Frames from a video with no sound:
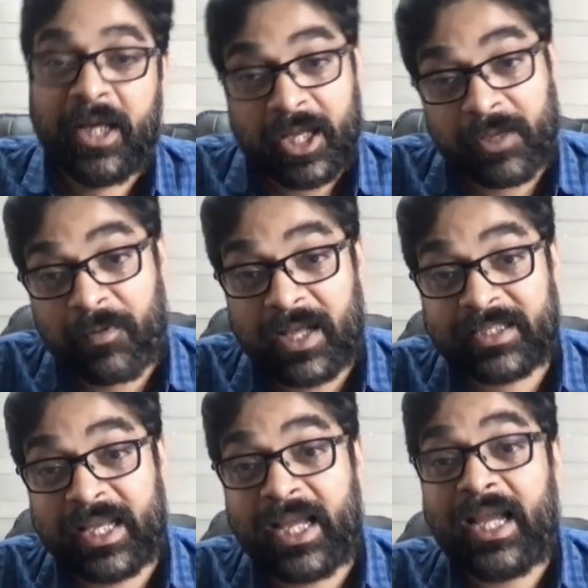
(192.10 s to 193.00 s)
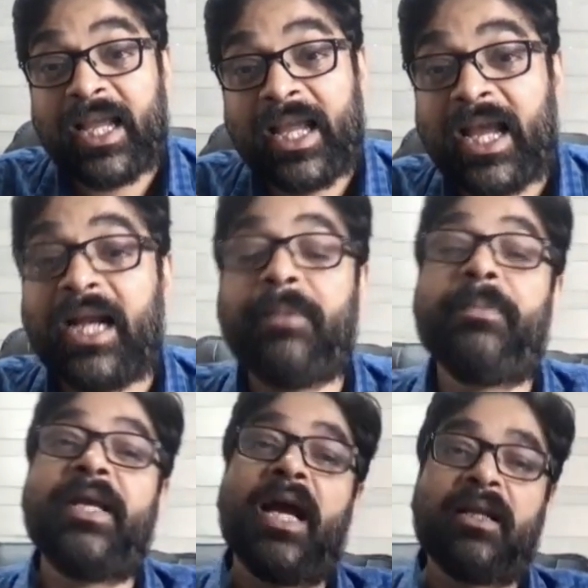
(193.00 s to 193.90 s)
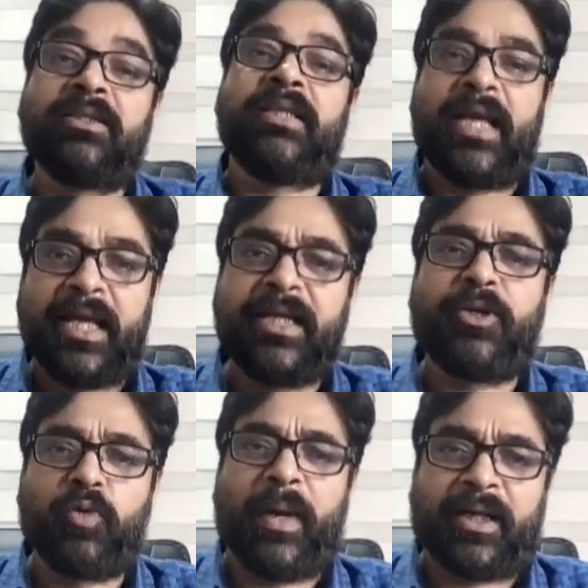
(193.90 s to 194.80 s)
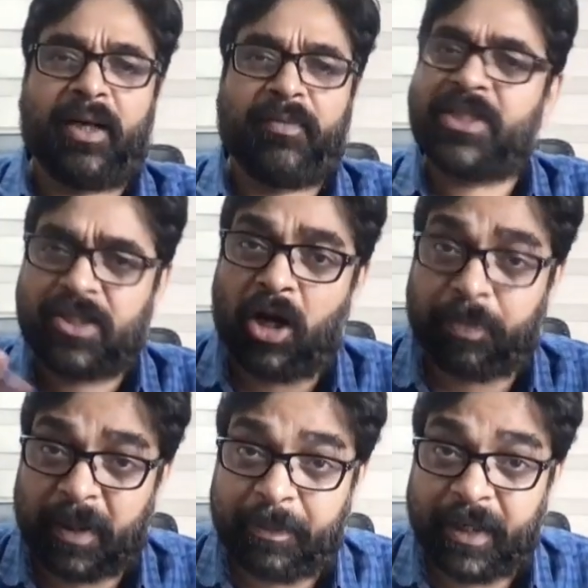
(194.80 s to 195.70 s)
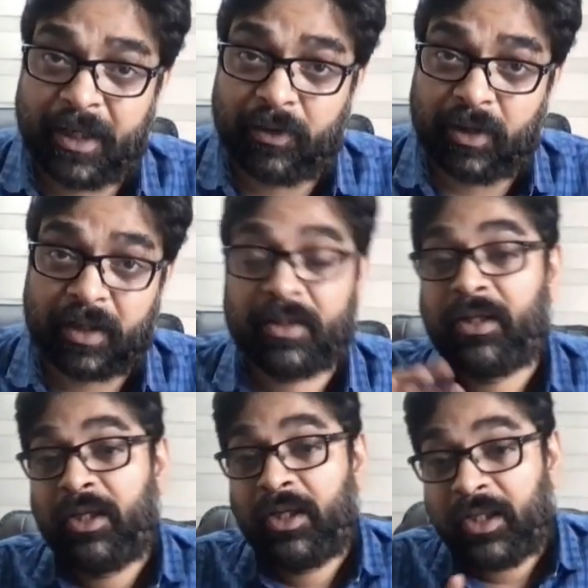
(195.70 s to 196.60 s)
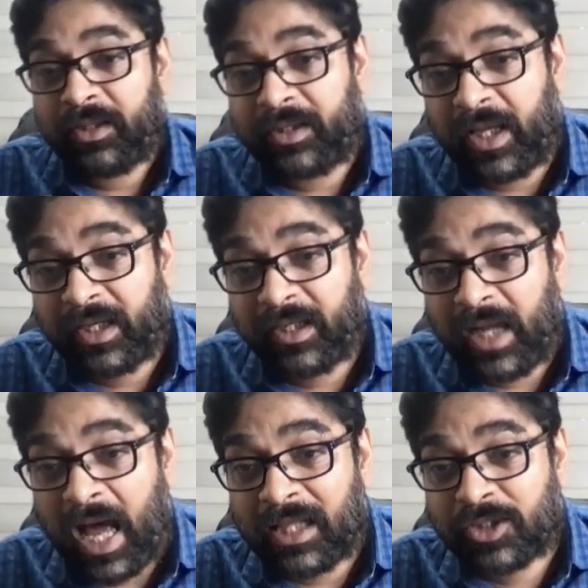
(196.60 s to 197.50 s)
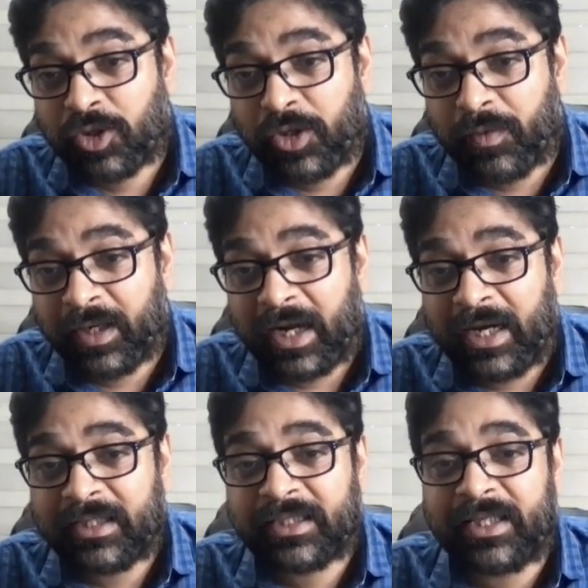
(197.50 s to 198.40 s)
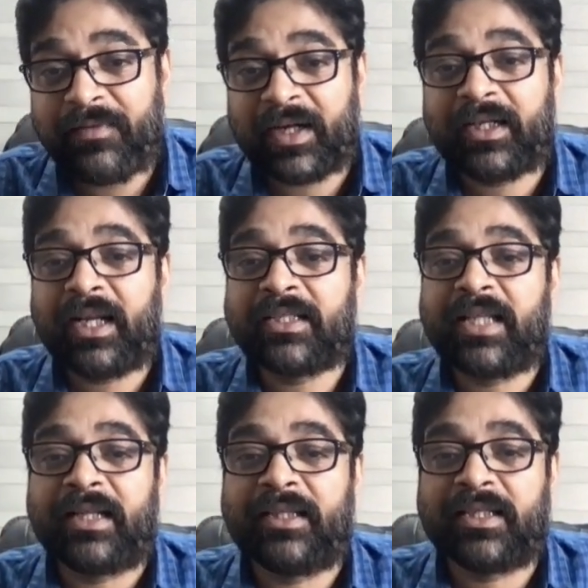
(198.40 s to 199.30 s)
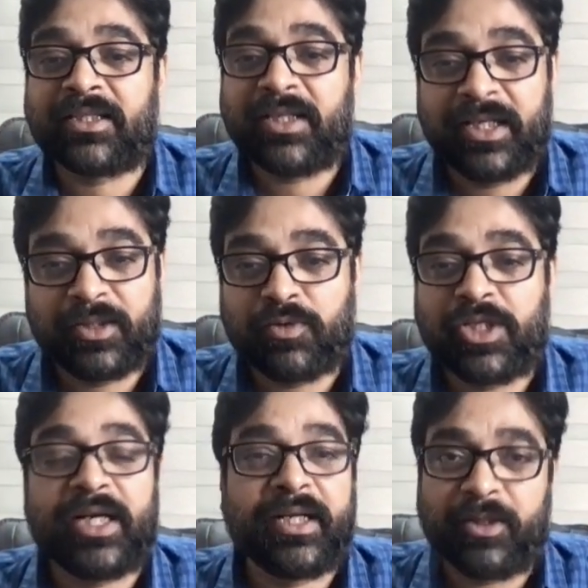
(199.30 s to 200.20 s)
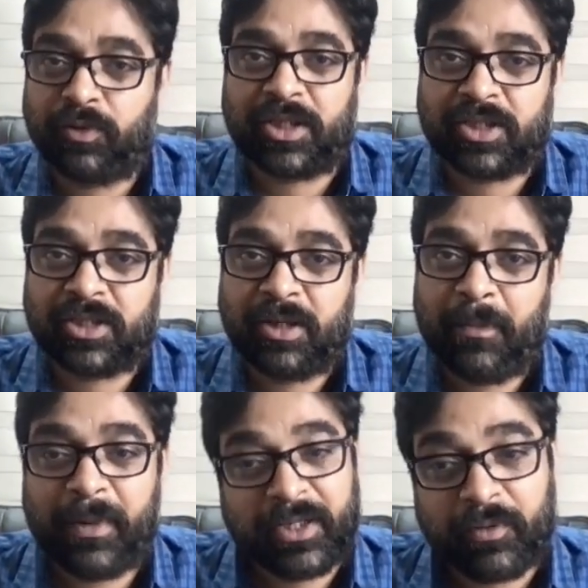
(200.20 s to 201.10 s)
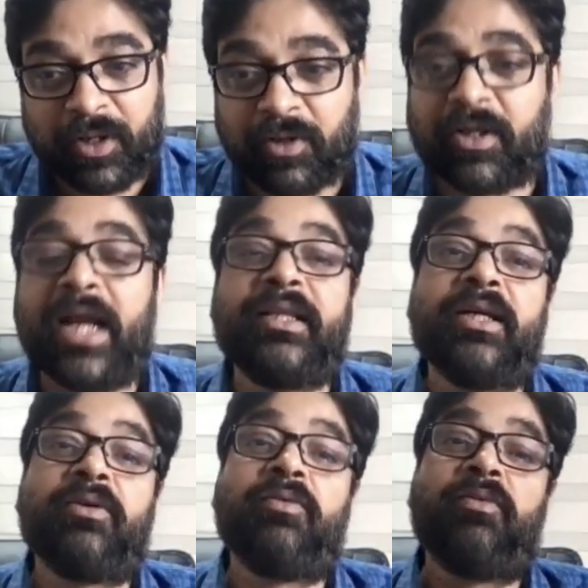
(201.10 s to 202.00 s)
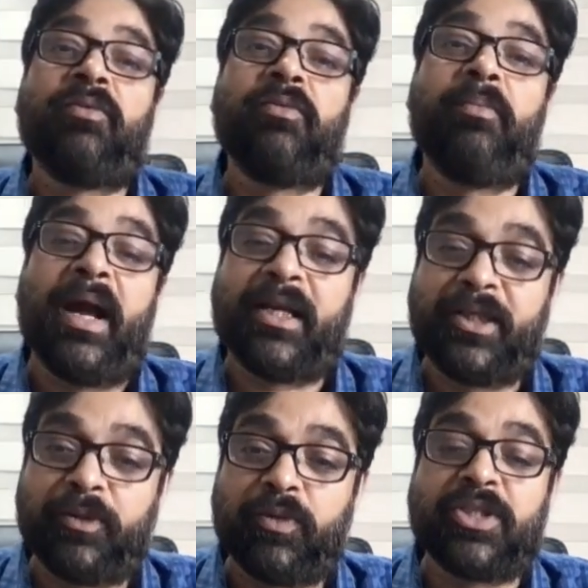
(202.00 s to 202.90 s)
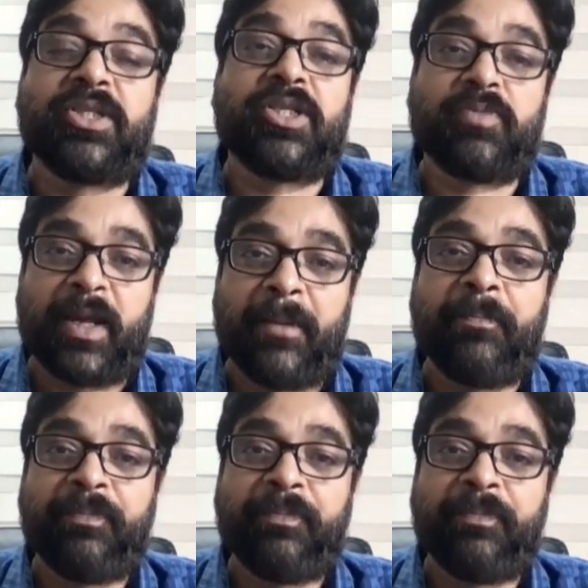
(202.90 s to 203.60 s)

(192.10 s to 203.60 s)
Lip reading: If I say A and B are any two vector which is not perpendicular, then also you can write C vector as like this into Z into this. But you cannot write the magnitude is this way.